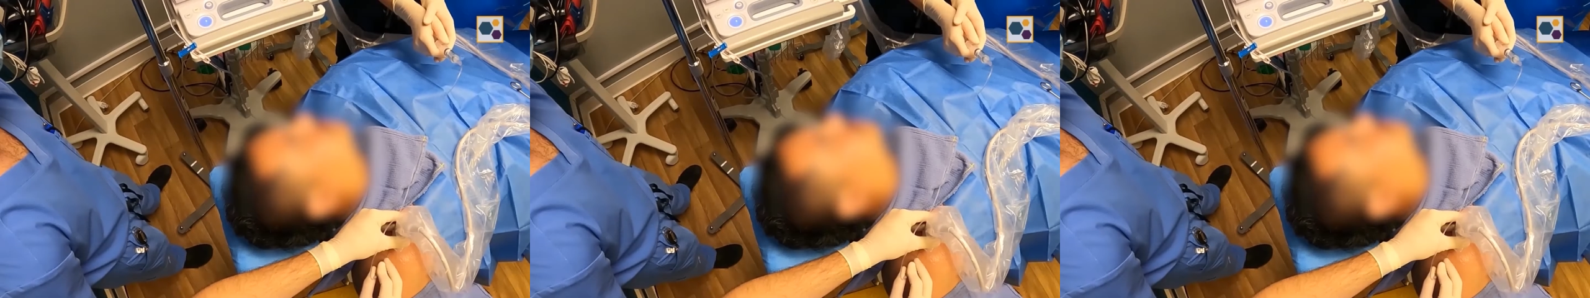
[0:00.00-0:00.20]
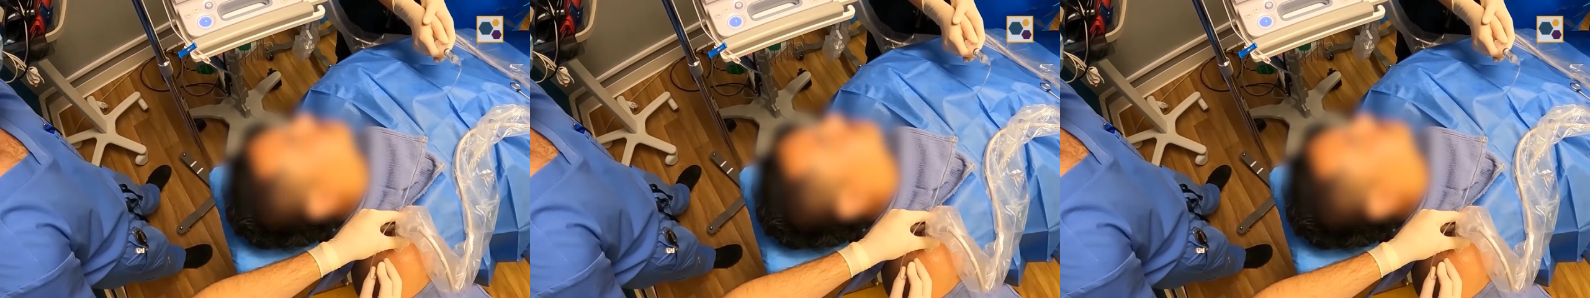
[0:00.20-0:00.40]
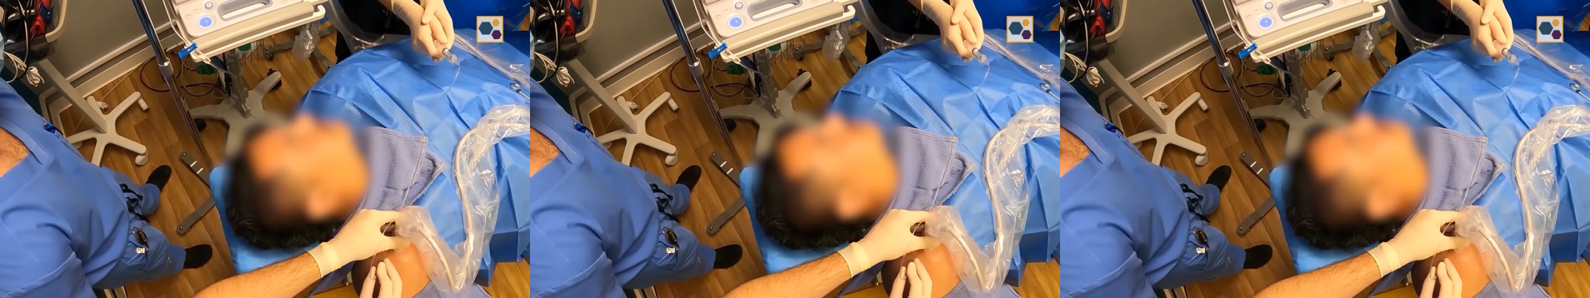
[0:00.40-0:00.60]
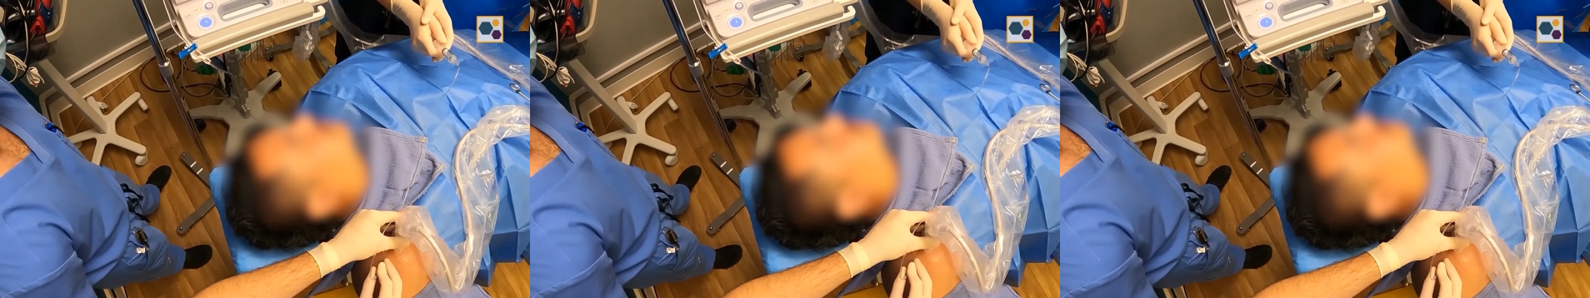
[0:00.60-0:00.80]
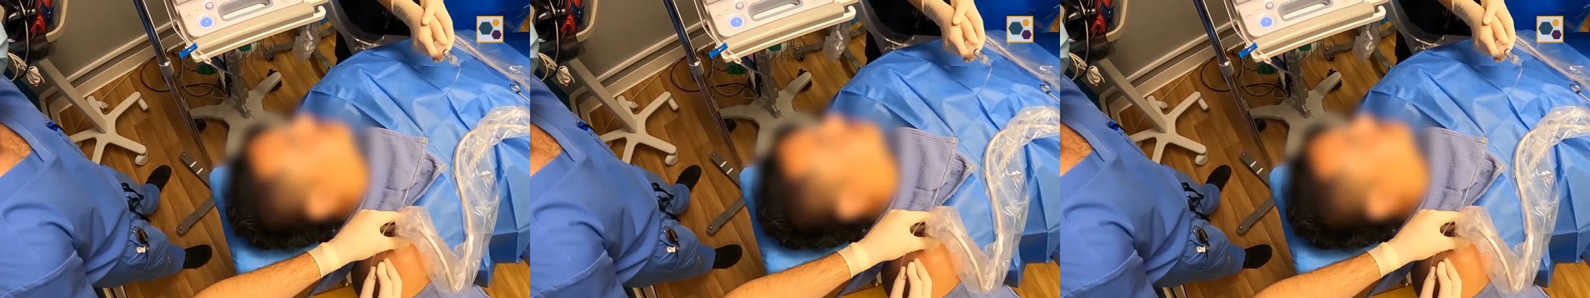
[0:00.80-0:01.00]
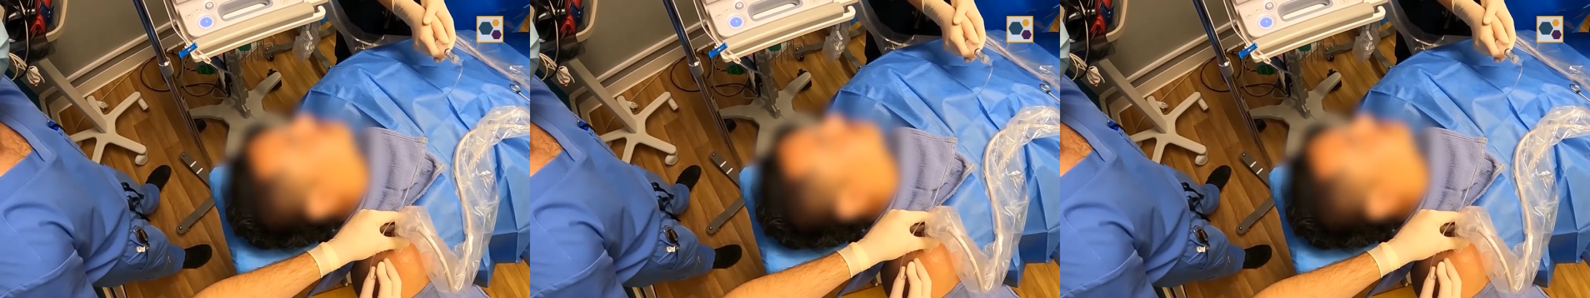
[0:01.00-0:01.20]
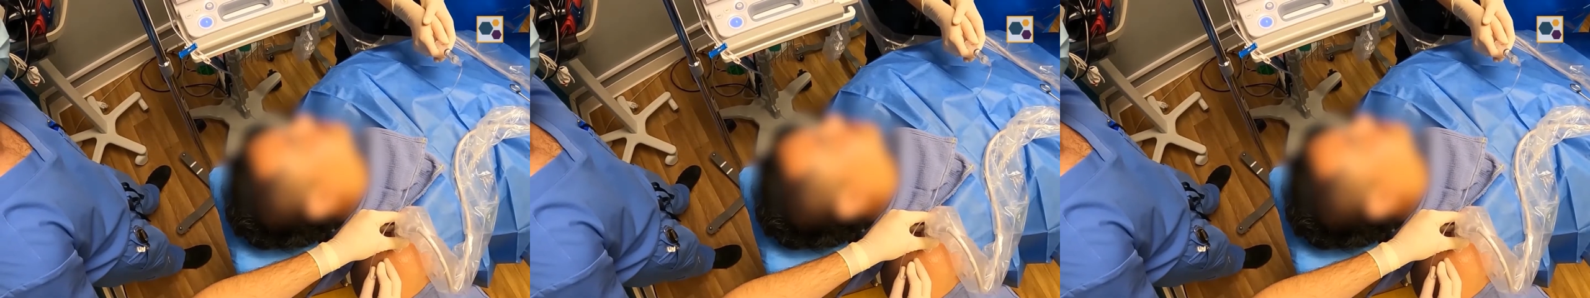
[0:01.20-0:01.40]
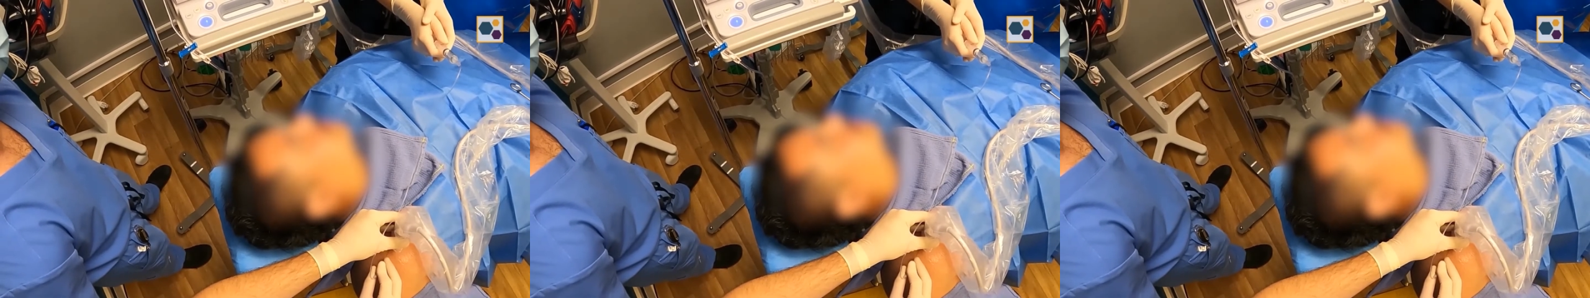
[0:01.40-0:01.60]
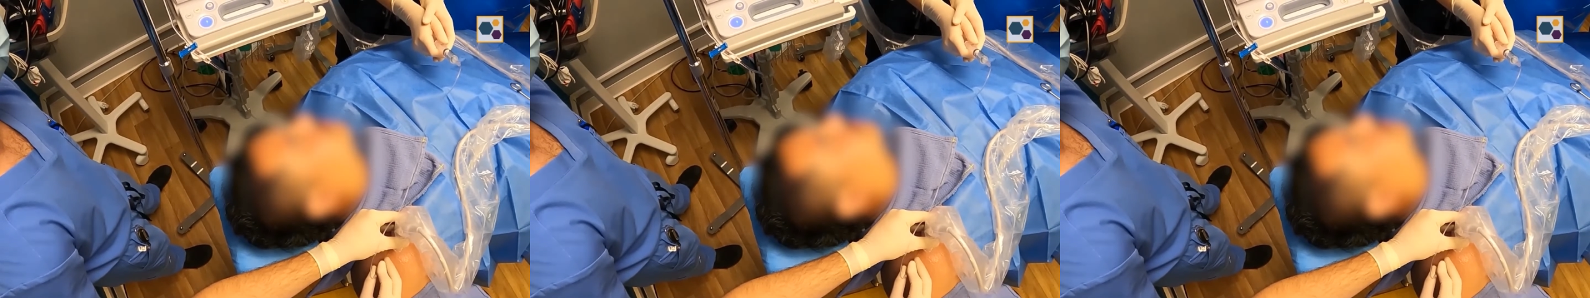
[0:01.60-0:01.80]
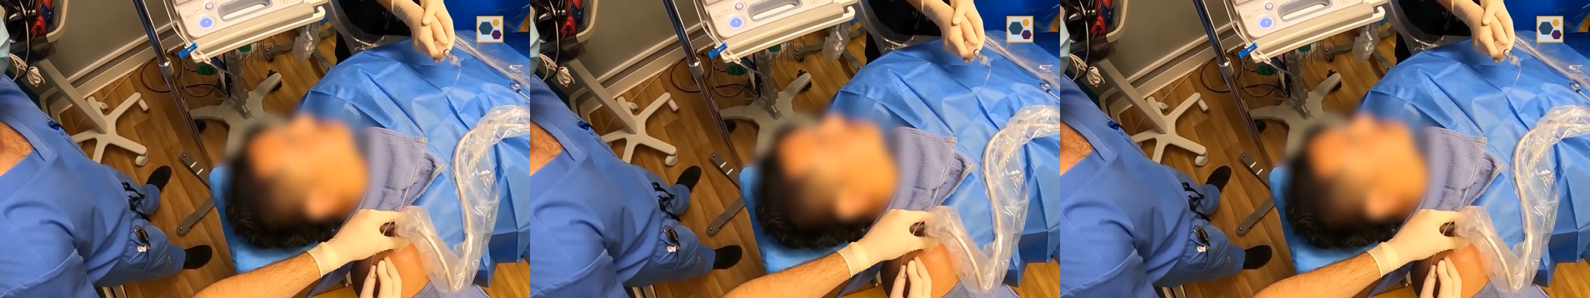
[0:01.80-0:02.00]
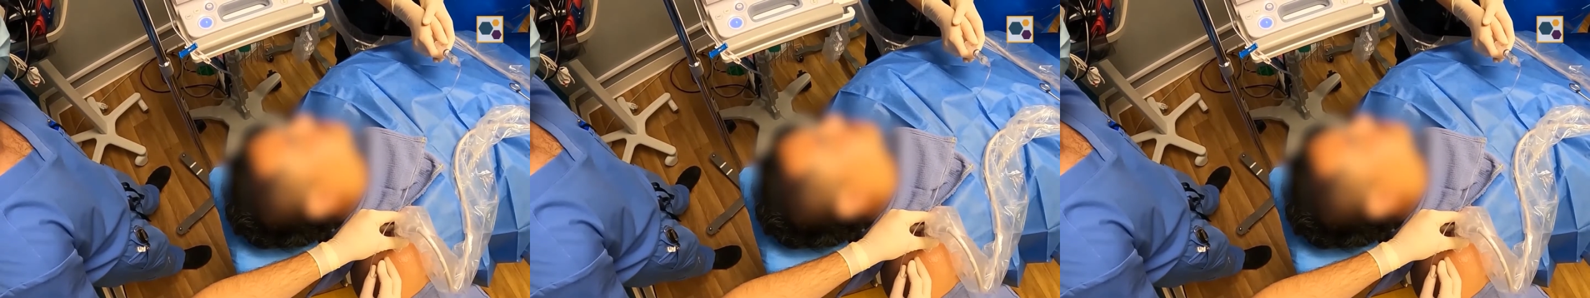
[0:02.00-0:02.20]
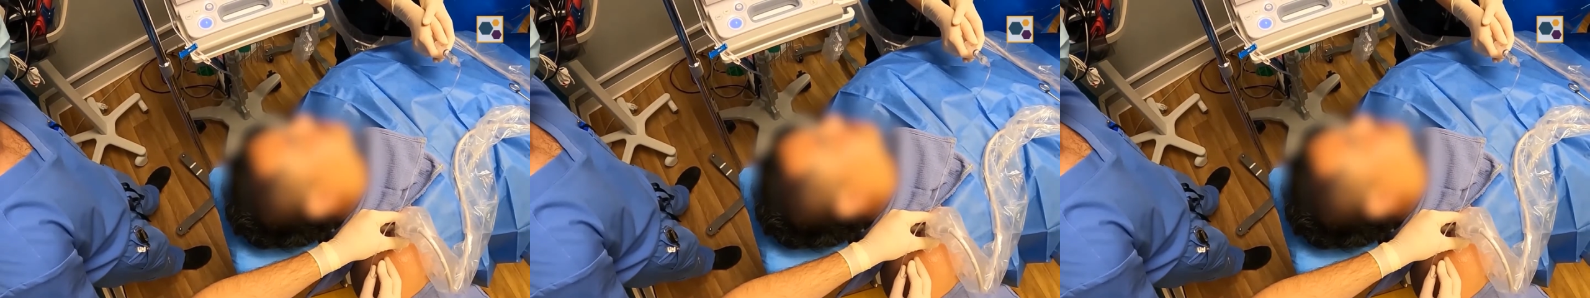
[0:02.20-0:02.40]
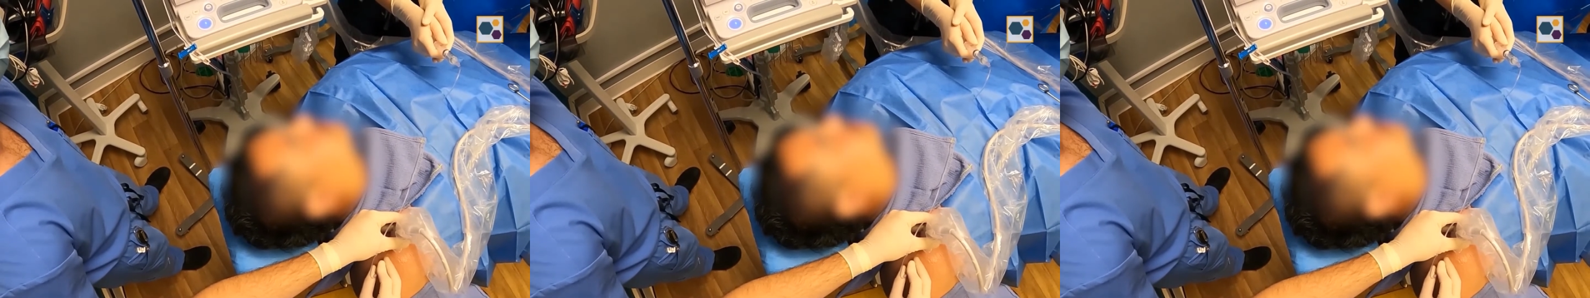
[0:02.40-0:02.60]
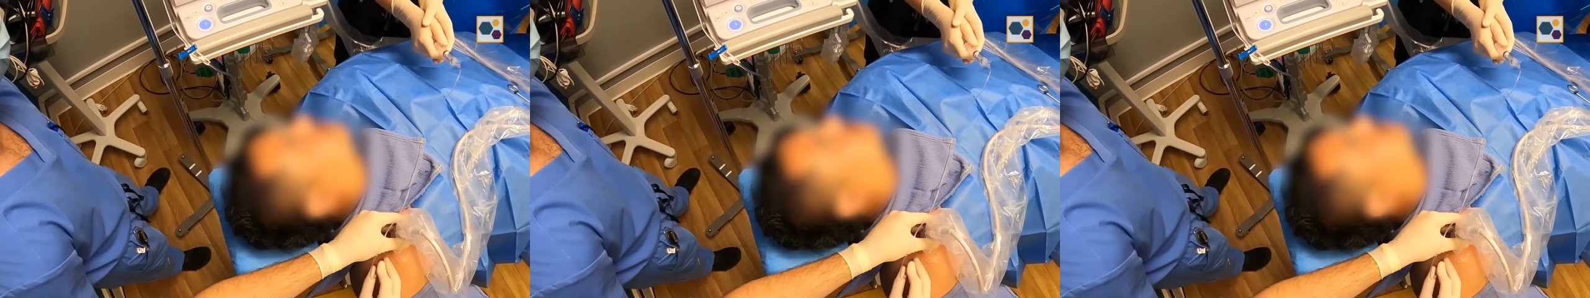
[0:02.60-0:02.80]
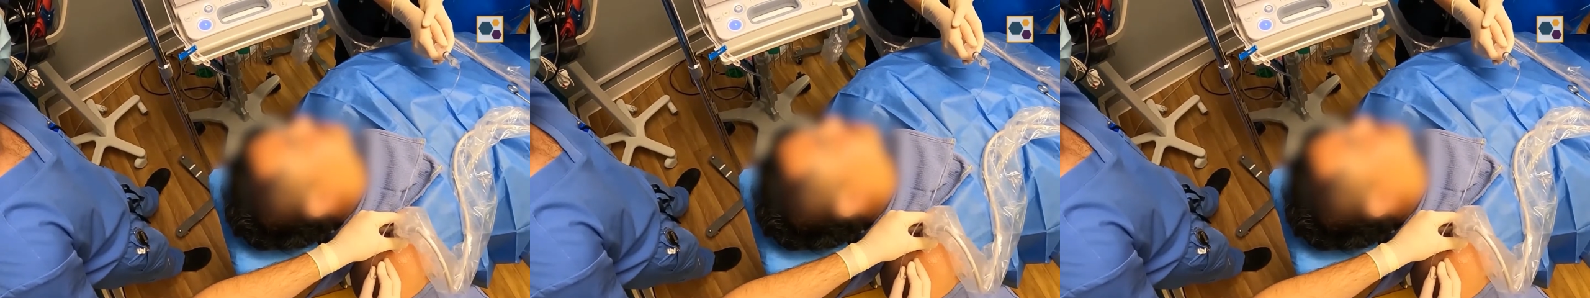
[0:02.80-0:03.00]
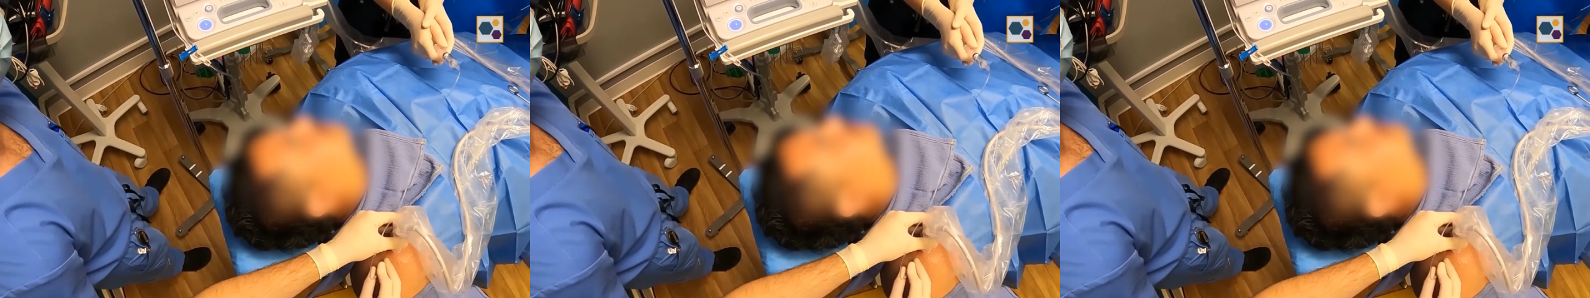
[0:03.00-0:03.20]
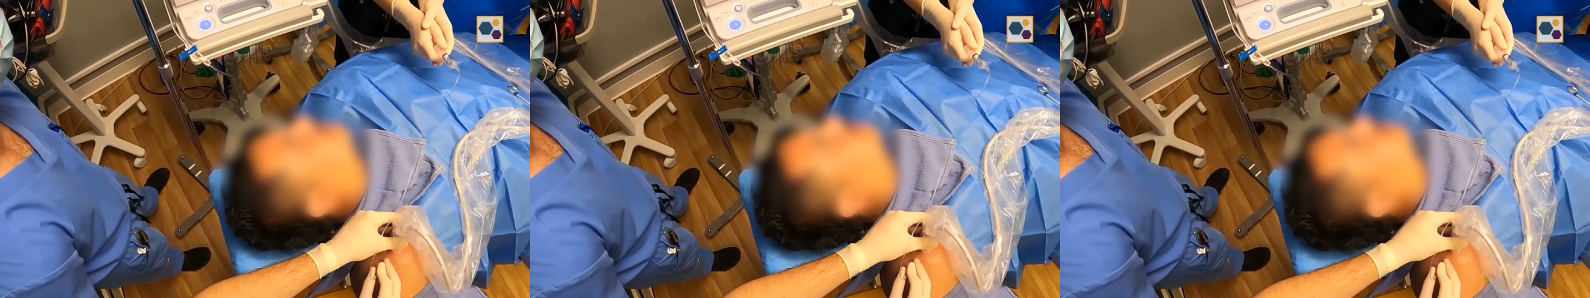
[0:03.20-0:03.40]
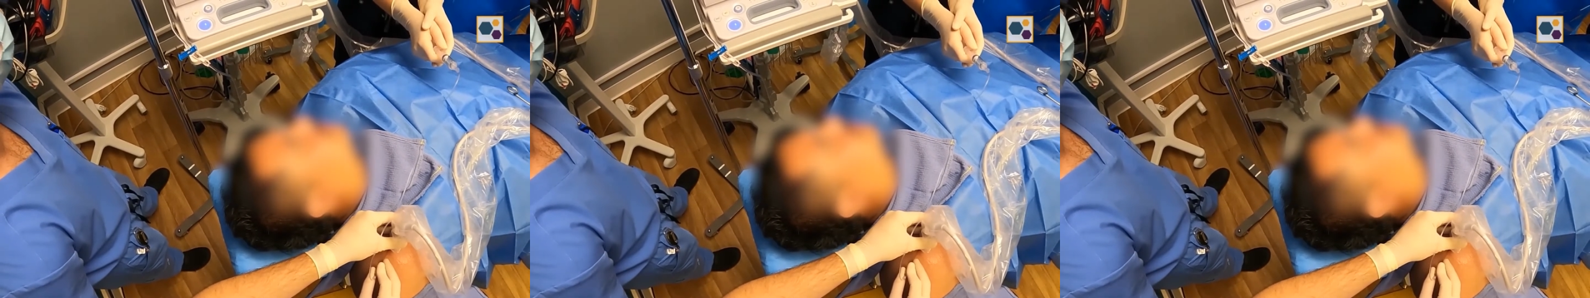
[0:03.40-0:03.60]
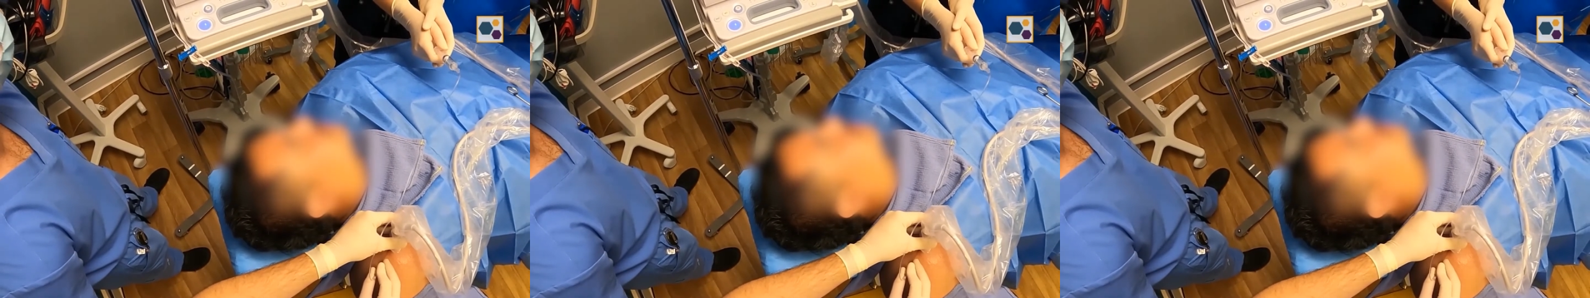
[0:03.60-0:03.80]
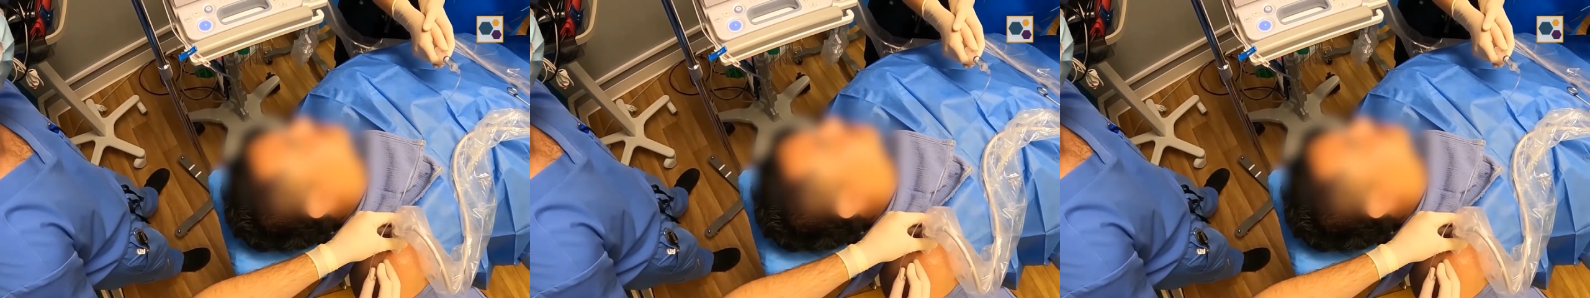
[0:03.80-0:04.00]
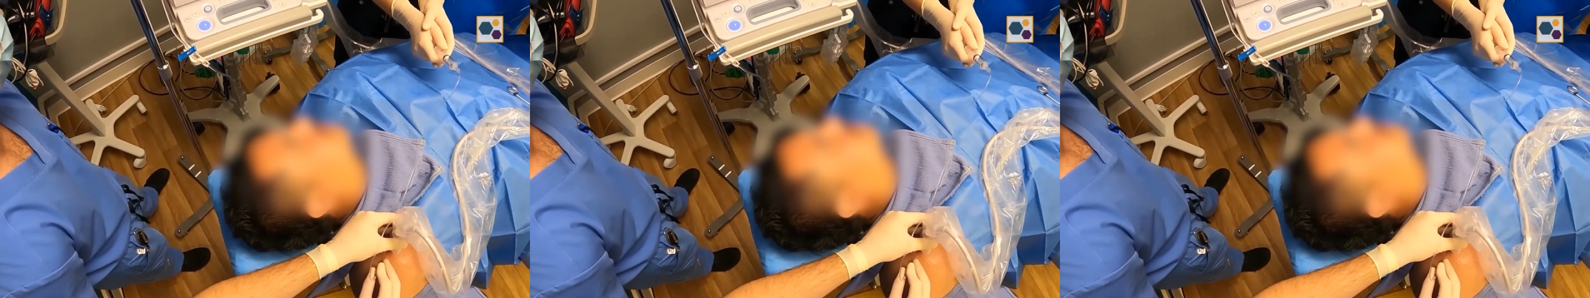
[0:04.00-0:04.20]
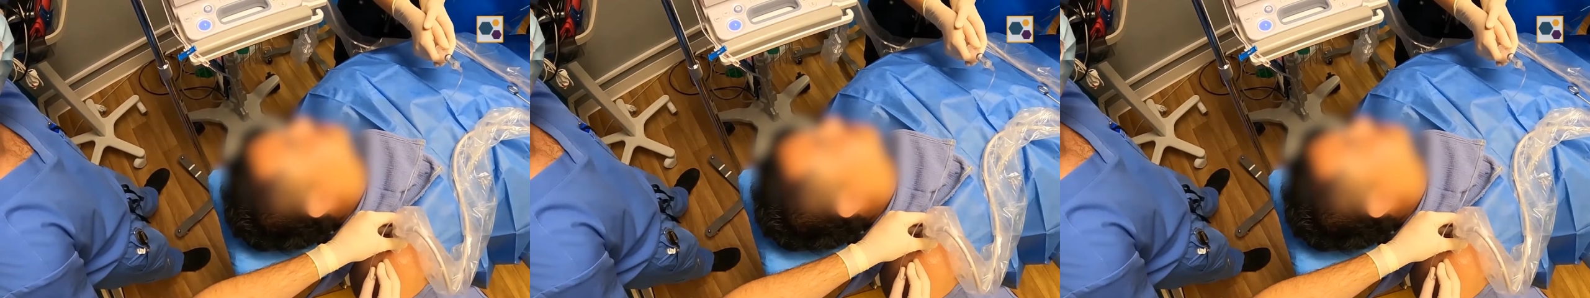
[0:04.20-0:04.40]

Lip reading: [unreadable: no face in view]